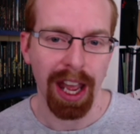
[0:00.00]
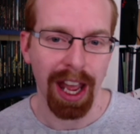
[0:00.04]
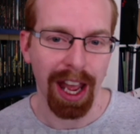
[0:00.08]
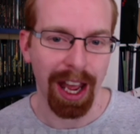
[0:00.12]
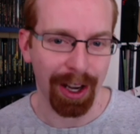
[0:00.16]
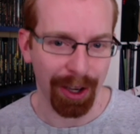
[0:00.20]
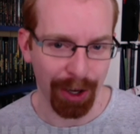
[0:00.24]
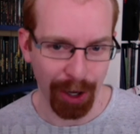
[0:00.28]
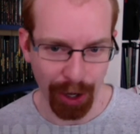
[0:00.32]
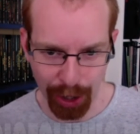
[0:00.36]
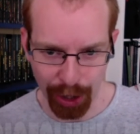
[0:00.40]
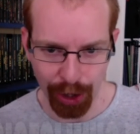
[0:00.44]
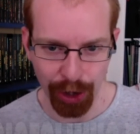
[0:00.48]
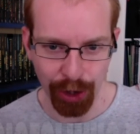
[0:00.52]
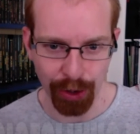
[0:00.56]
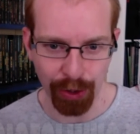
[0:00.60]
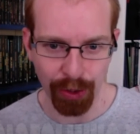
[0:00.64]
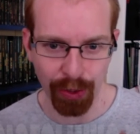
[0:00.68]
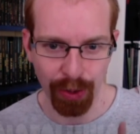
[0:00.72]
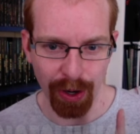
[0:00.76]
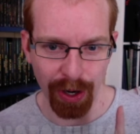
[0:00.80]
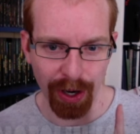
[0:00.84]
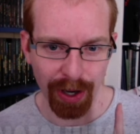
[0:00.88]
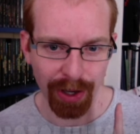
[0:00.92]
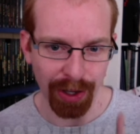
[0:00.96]
and
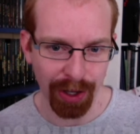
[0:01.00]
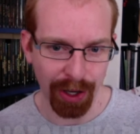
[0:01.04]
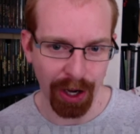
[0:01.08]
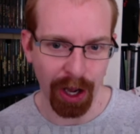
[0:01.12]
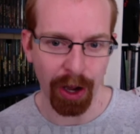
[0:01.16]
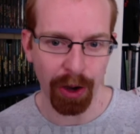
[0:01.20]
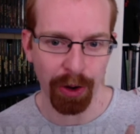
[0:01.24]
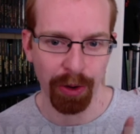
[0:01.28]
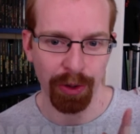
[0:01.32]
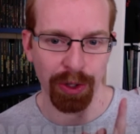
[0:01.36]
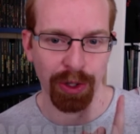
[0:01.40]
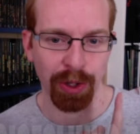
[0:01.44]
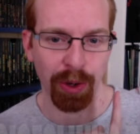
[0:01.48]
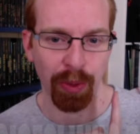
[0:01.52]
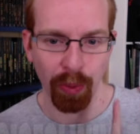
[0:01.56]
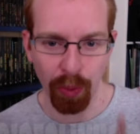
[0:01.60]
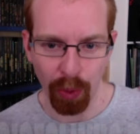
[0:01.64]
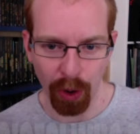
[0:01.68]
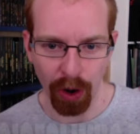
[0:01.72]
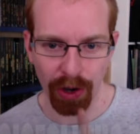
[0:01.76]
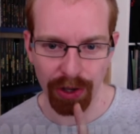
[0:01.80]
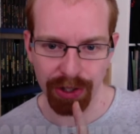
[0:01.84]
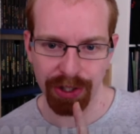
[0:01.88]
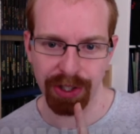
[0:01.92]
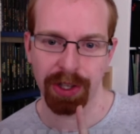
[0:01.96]
who knows
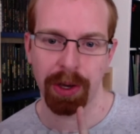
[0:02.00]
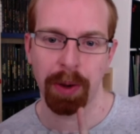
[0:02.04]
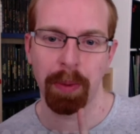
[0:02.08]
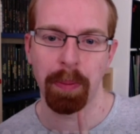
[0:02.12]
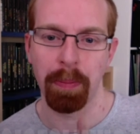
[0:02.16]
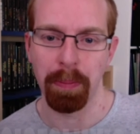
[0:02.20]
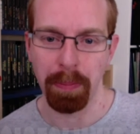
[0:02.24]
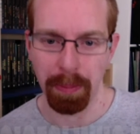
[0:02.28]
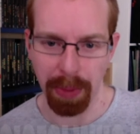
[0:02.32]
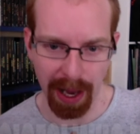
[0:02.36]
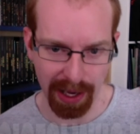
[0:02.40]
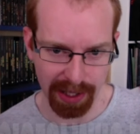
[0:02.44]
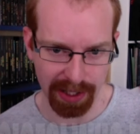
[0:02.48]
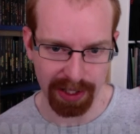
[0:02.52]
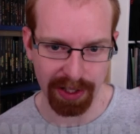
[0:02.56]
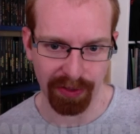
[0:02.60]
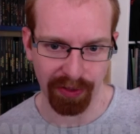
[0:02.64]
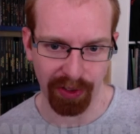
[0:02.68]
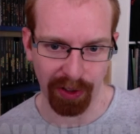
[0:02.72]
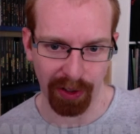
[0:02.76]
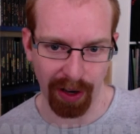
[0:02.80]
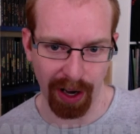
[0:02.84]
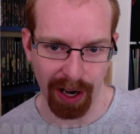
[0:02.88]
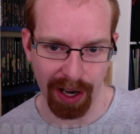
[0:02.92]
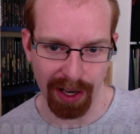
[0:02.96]
what's best
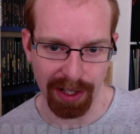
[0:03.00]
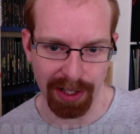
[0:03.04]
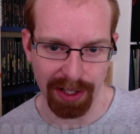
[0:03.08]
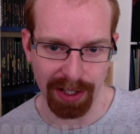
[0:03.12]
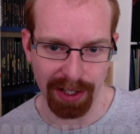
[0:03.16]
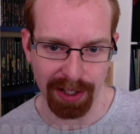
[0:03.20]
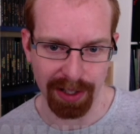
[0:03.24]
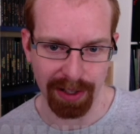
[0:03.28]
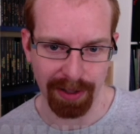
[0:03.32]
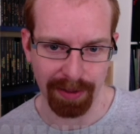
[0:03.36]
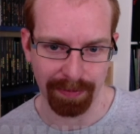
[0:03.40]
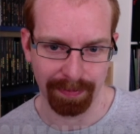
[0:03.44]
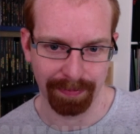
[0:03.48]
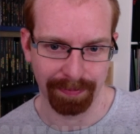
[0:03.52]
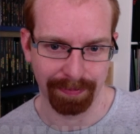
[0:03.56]
for us.